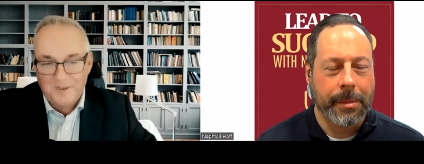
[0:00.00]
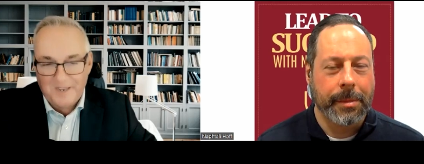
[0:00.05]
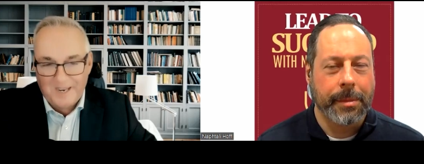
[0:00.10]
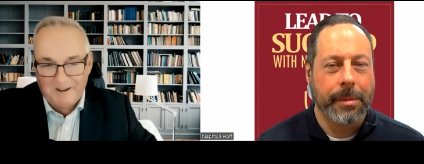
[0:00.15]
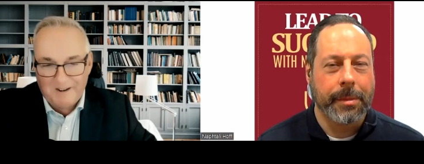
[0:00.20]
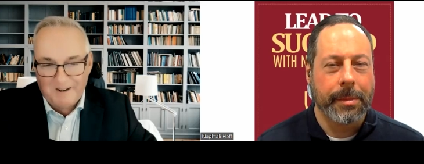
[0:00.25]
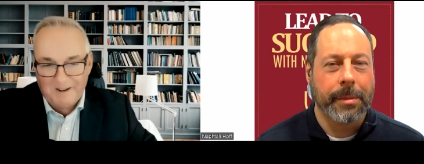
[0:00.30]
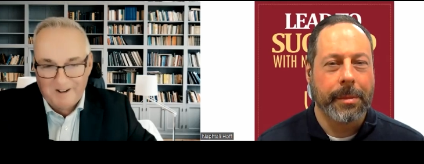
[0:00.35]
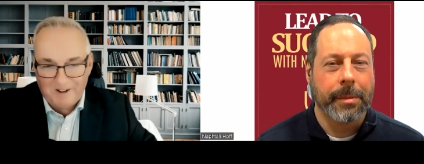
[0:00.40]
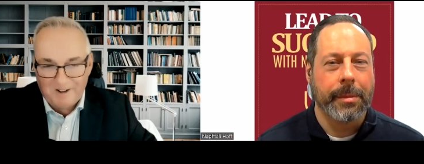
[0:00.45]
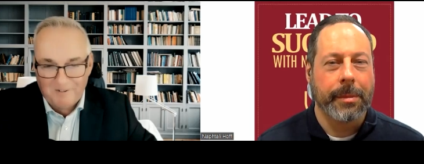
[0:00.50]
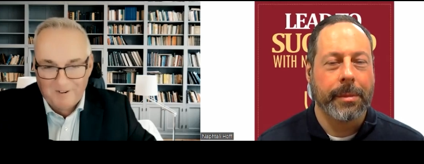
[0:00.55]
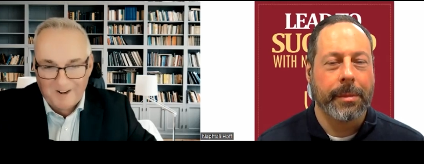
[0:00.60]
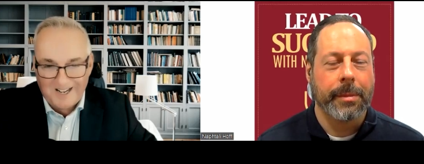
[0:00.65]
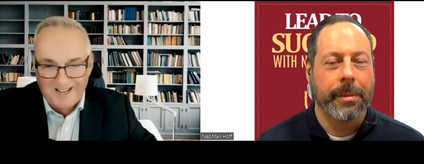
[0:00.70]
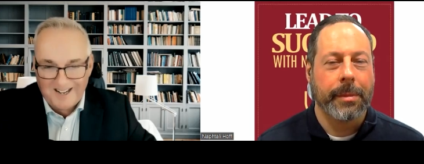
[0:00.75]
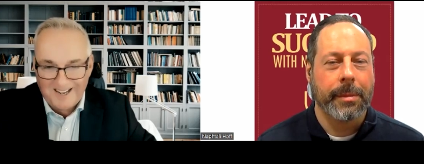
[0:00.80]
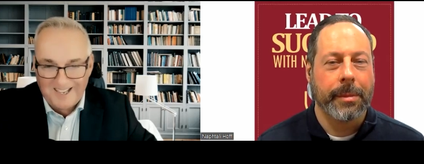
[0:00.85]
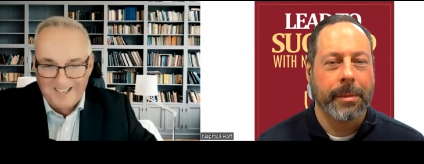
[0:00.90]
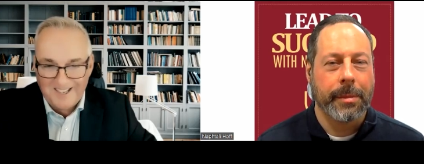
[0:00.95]
Speaker 1: daring
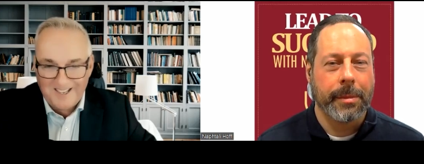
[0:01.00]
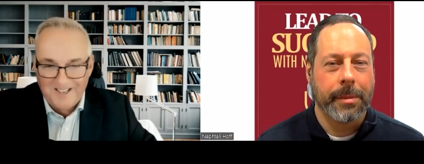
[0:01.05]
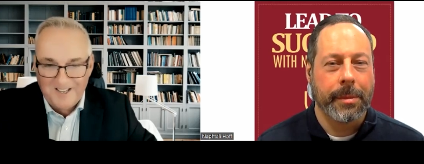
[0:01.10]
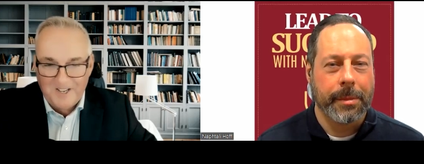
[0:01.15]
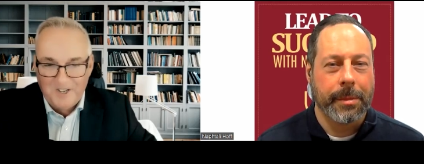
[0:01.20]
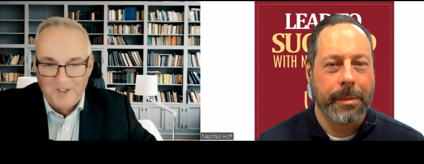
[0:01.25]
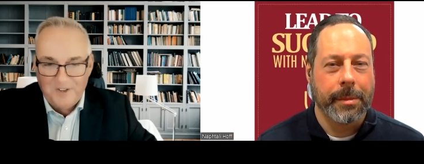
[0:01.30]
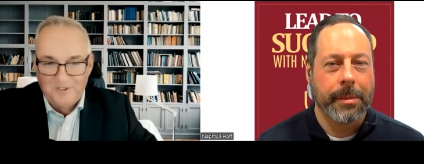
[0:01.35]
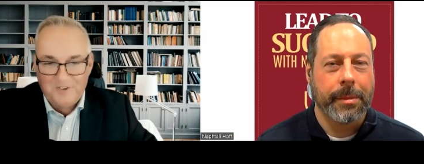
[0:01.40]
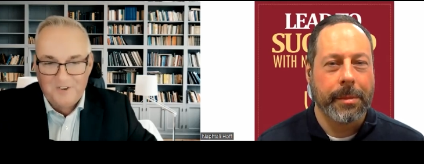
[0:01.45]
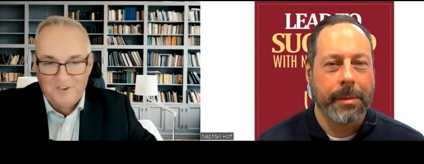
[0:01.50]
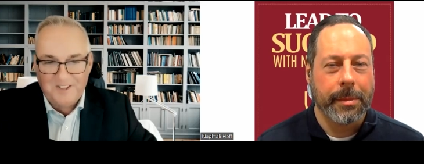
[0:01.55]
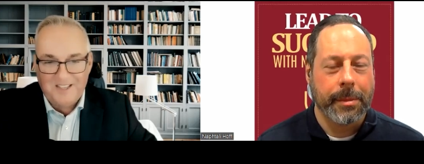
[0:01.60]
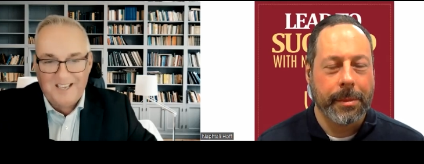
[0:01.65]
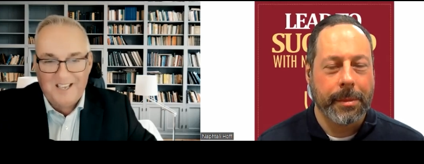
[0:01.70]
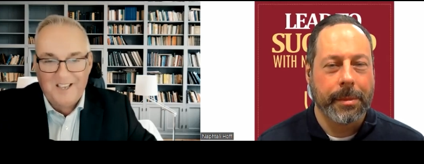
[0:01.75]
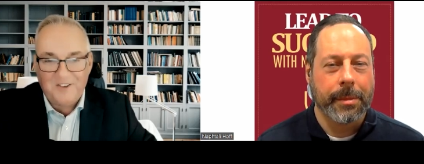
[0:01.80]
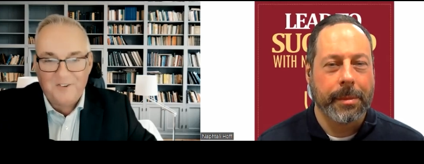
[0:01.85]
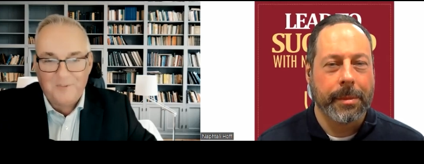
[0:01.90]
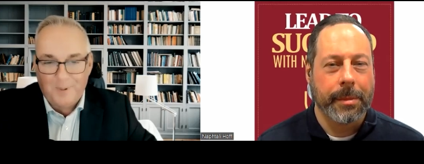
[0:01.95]
greatly, so
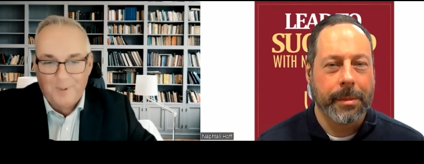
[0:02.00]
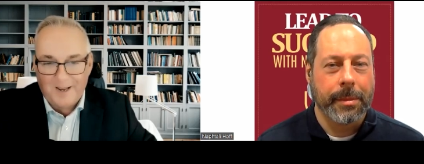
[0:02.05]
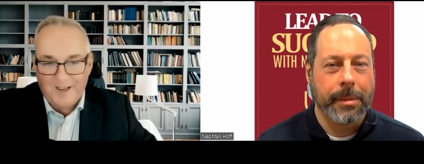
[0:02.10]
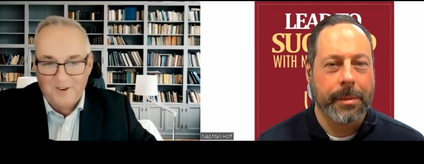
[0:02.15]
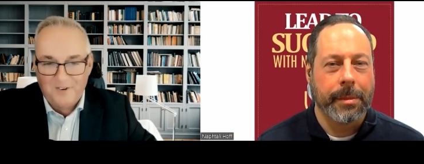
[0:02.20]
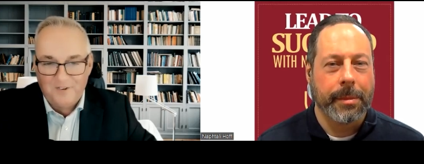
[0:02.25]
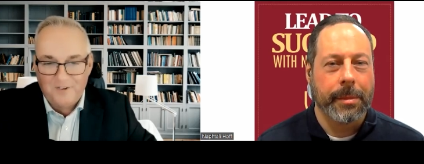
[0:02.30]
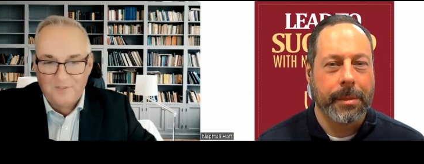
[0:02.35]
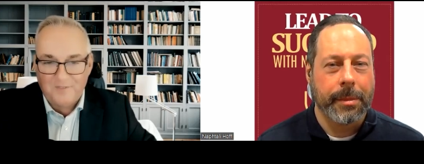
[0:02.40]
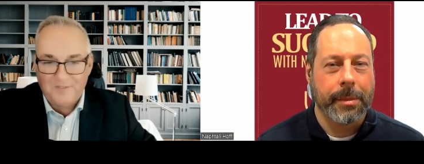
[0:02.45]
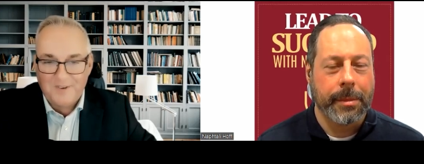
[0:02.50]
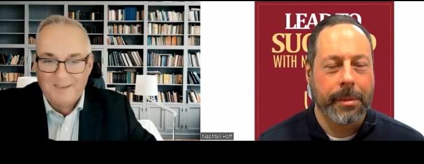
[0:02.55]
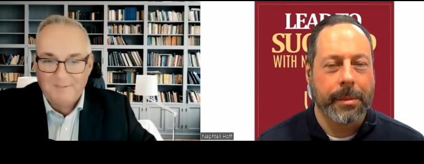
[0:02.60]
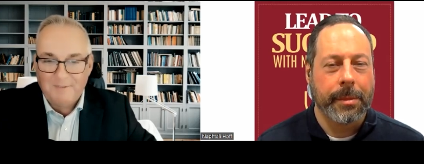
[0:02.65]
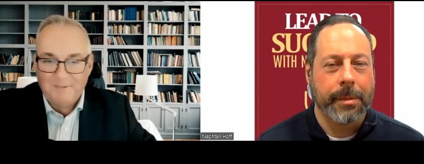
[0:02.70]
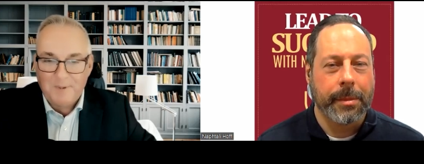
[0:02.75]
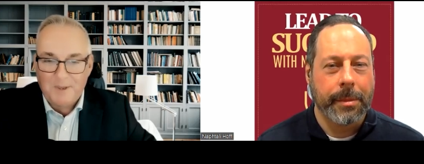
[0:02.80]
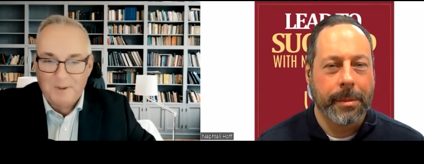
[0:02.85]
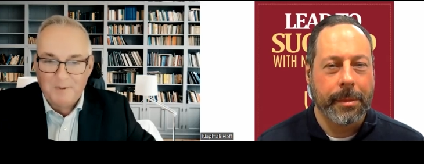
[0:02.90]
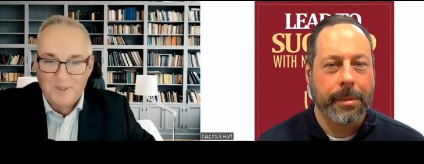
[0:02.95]
that his place shall never
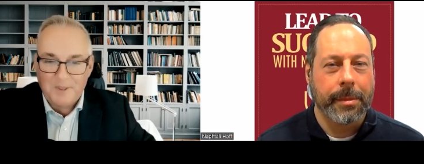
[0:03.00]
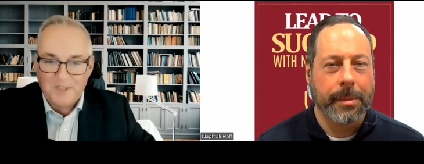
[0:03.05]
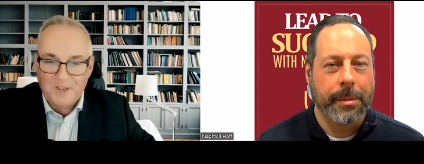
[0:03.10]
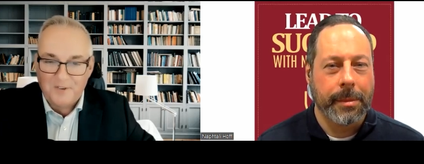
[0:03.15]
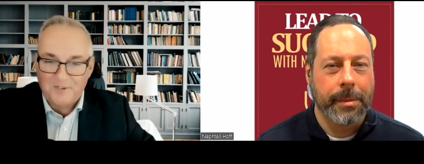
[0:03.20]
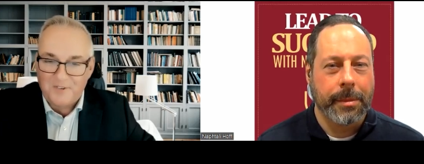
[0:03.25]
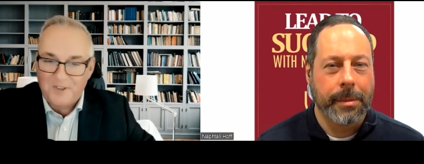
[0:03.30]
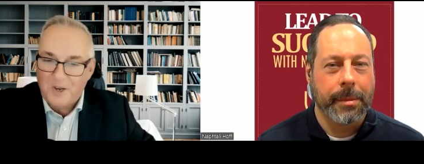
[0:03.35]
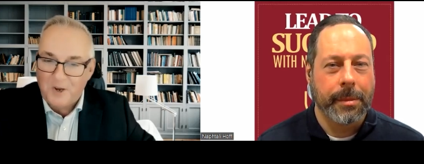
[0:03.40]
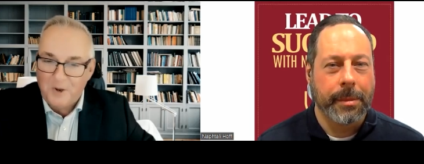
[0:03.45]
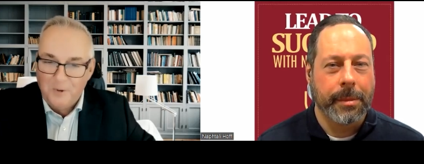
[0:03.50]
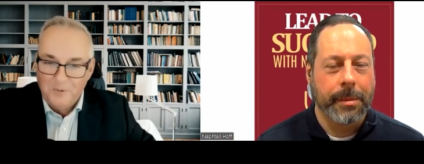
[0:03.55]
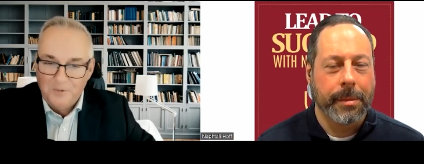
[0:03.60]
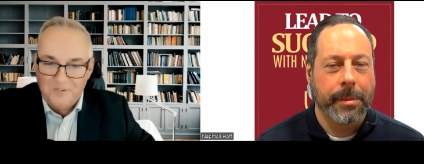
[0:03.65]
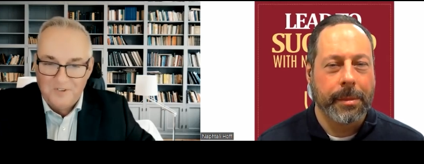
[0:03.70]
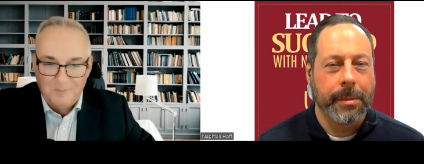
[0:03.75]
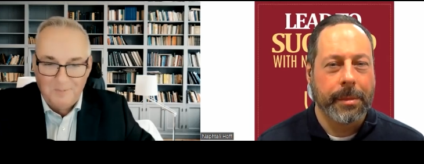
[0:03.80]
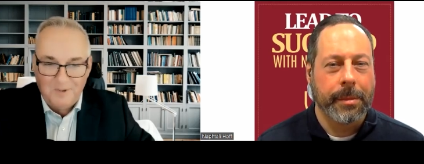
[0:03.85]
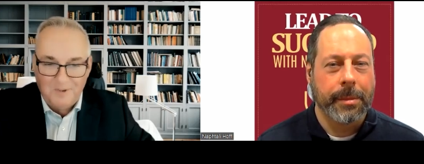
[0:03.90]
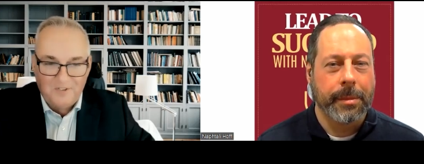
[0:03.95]
be with those cold,
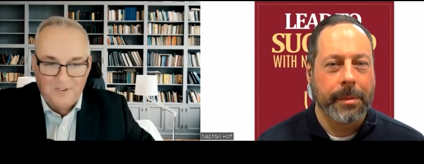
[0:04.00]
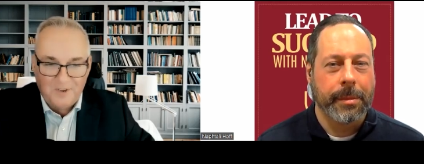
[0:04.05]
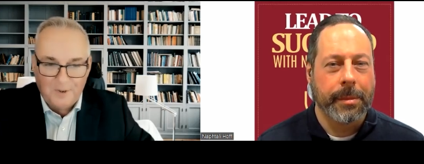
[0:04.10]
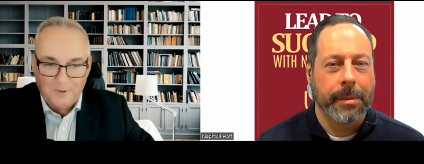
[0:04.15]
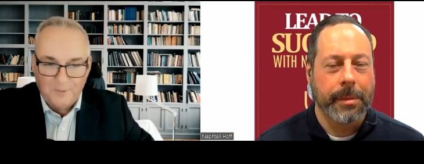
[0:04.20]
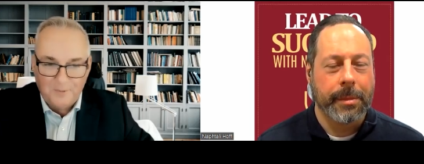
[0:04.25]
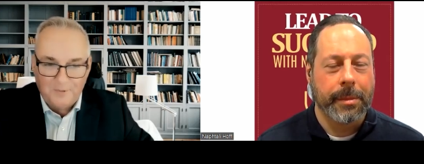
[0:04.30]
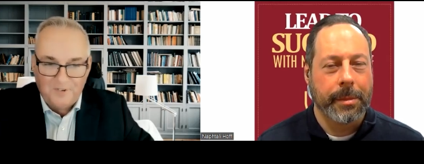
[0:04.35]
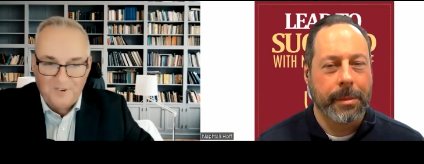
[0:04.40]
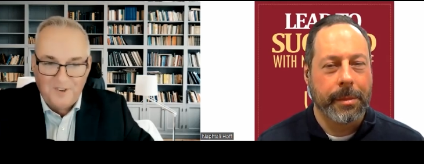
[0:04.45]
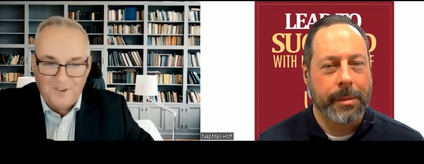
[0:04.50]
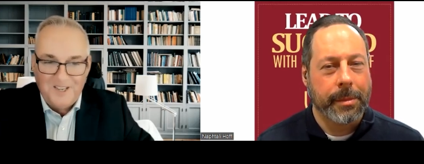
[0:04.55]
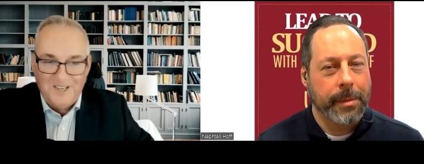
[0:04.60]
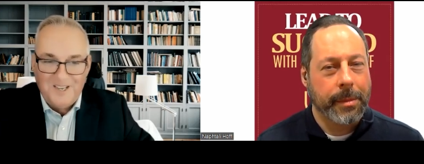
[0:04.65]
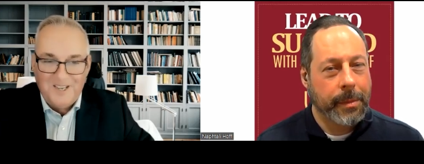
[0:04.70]
timid souls